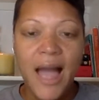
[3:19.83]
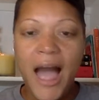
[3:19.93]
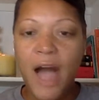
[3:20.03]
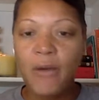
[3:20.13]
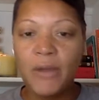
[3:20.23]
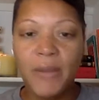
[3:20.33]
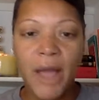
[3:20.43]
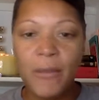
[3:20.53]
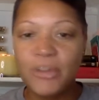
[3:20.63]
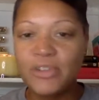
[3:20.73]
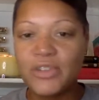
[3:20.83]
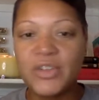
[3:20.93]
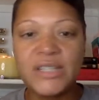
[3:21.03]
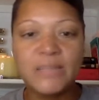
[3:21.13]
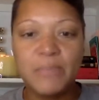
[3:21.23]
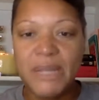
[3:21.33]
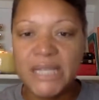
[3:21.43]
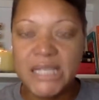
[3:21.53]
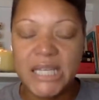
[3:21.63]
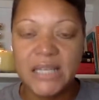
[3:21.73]
How much are their
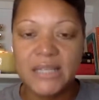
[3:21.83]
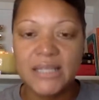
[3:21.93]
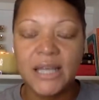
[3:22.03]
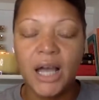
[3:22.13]
expenses?